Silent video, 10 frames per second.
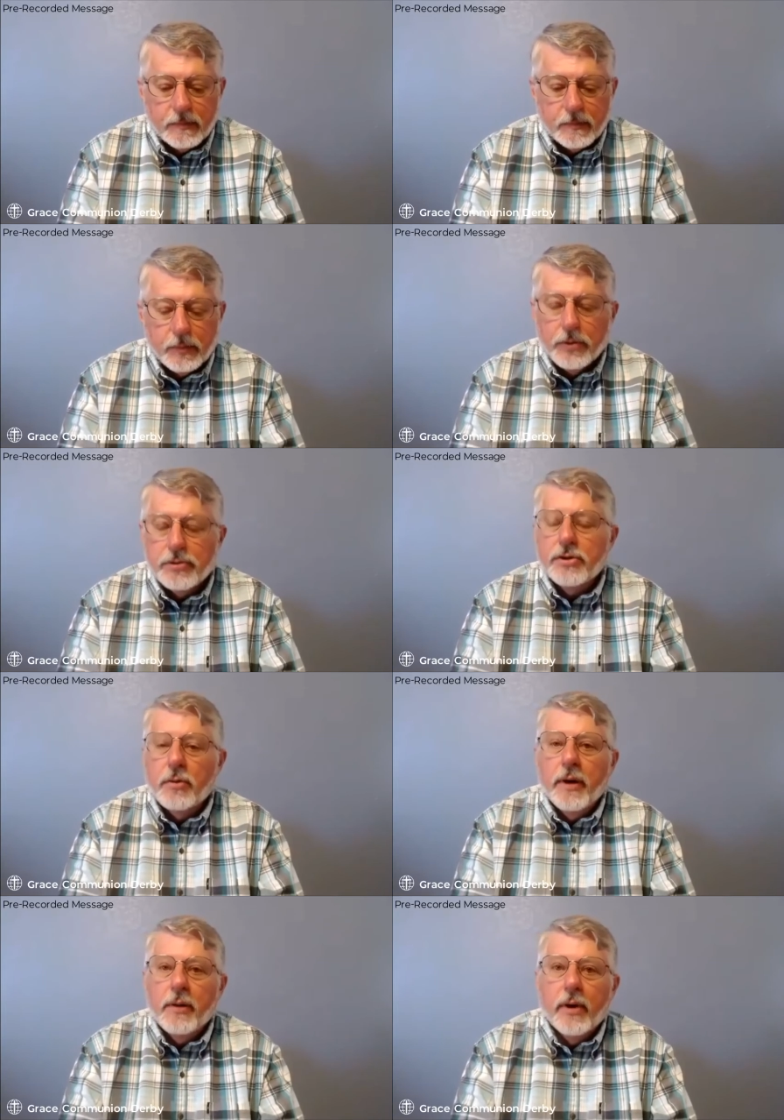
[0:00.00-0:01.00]
personal
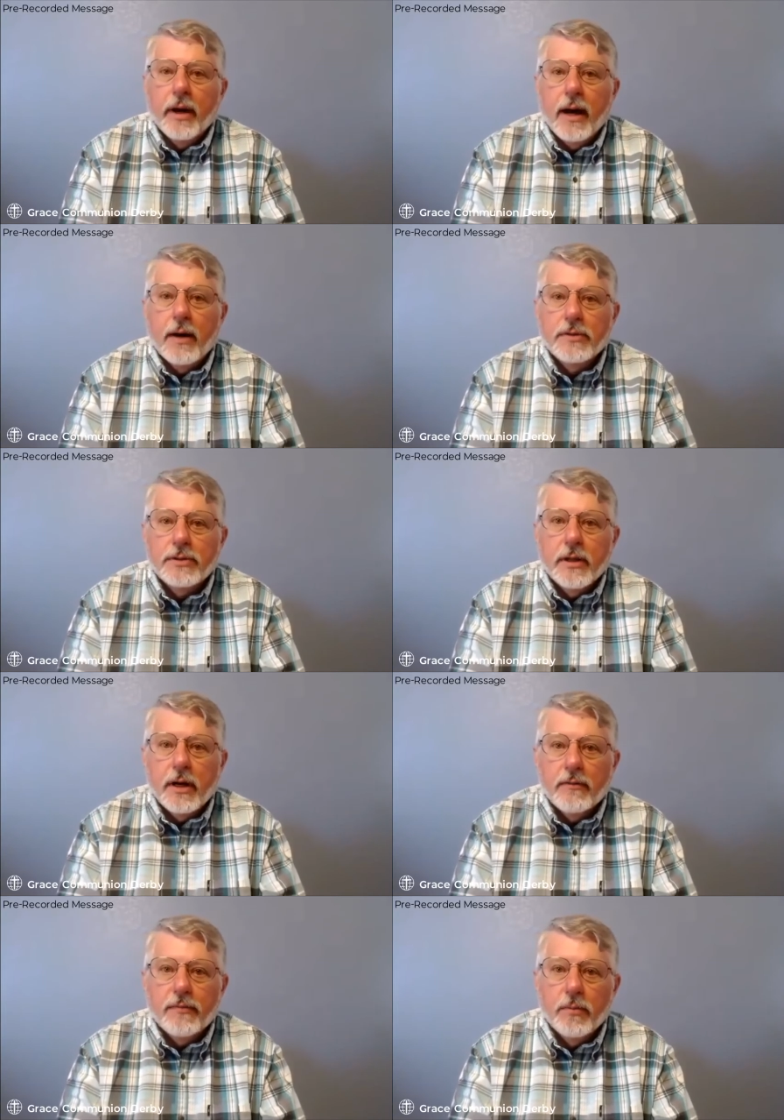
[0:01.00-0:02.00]
memory. I was there
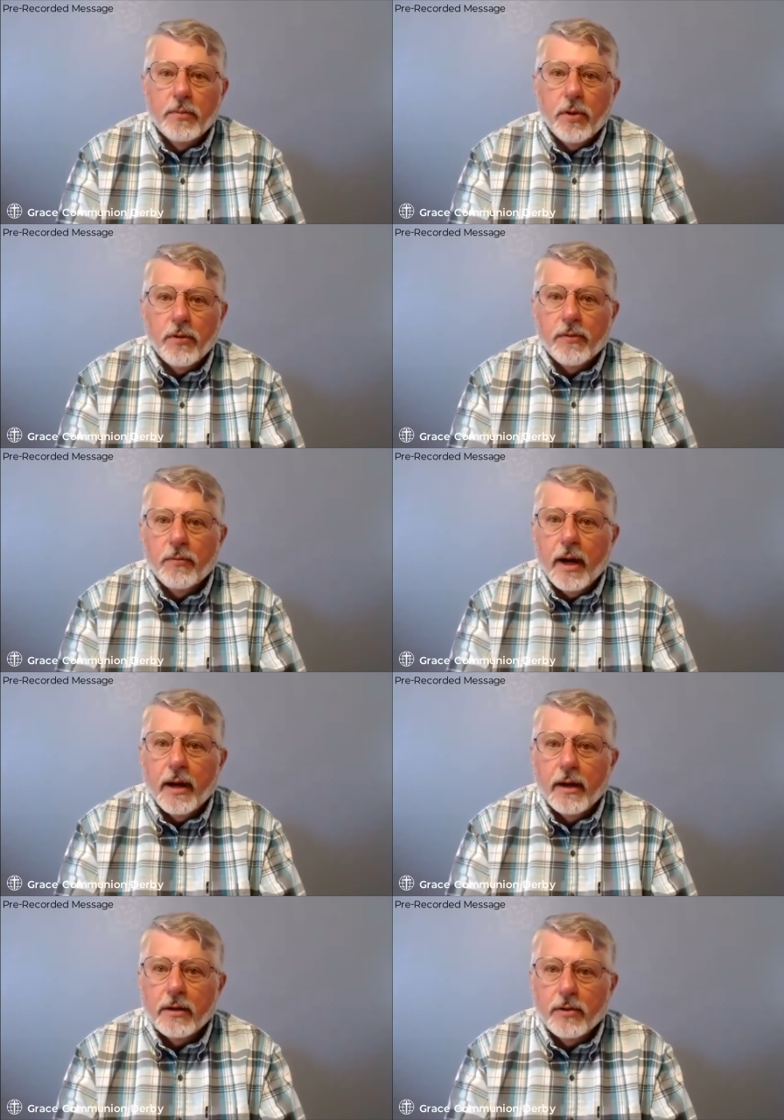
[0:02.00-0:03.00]
for both of my
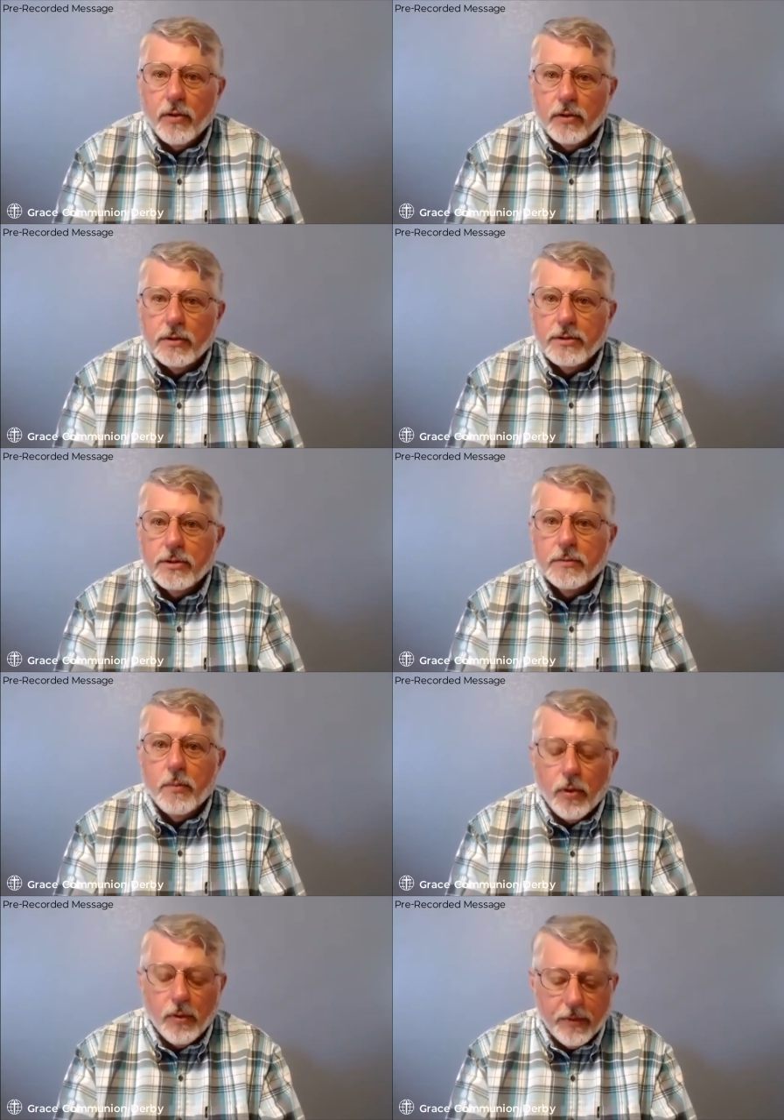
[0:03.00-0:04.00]
girls at
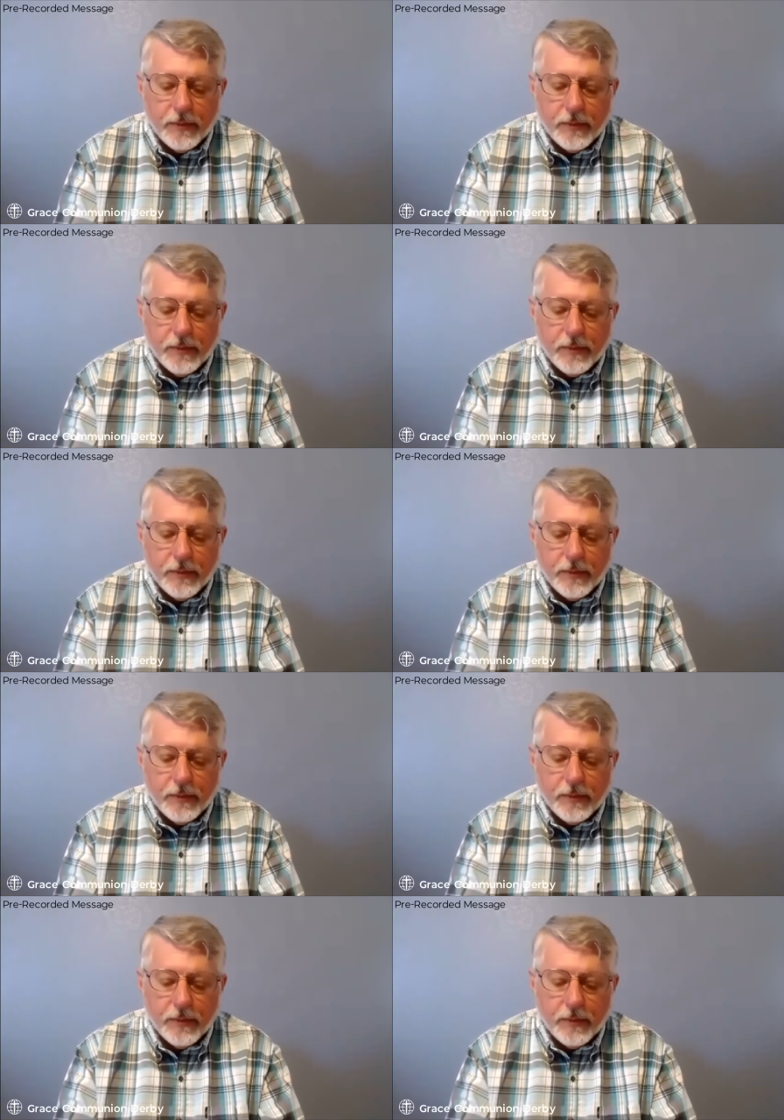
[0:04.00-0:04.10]
birth,